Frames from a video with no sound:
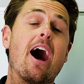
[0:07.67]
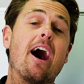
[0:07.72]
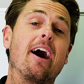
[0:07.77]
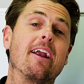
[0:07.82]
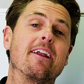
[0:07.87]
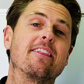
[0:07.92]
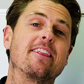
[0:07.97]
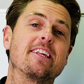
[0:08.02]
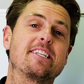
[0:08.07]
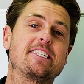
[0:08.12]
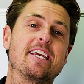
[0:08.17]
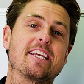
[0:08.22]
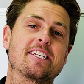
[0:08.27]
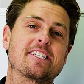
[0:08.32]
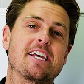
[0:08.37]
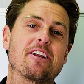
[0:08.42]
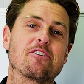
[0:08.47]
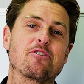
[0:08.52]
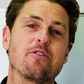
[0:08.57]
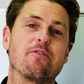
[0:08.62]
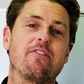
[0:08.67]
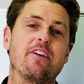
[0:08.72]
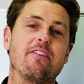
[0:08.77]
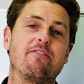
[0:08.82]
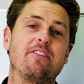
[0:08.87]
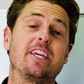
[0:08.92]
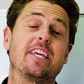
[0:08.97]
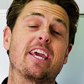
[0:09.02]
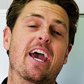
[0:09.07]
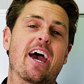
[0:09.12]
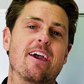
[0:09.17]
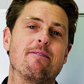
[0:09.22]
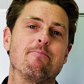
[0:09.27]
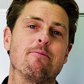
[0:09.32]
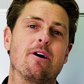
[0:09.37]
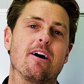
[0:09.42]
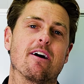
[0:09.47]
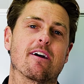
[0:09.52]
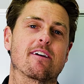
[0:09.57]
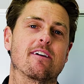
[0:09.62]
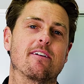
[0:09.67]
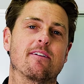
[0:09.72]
under the $650K mark.